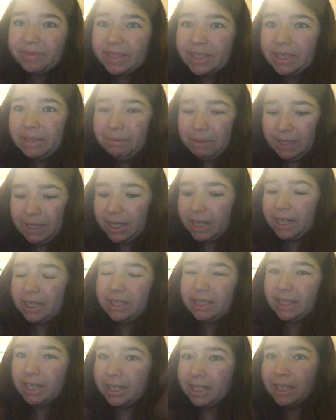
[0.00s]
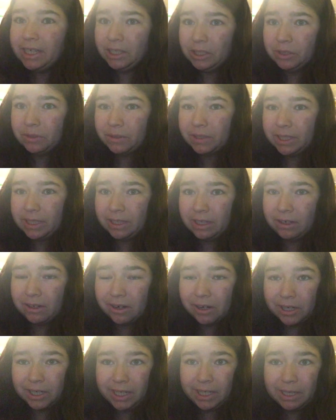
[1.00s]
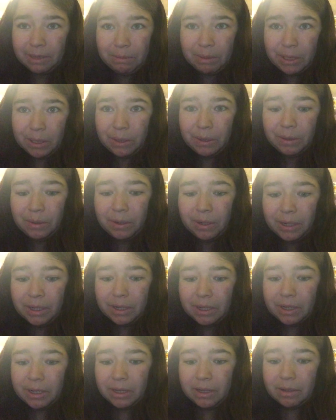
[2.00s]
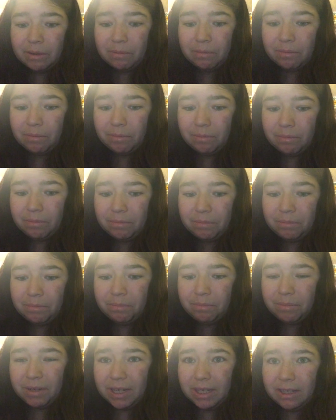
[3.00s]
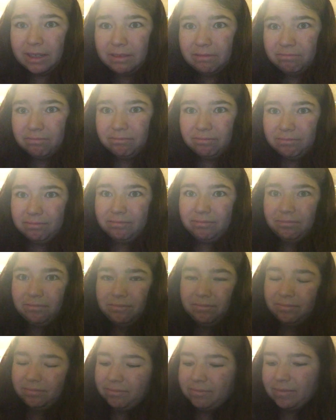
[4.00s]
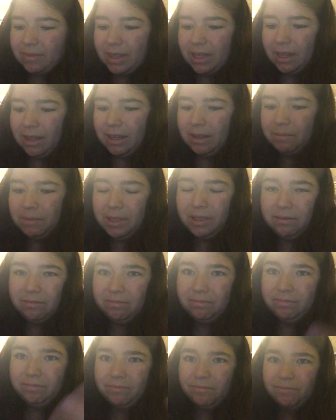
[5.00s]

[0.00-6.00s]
I did enjoy the Guardian episode, but, that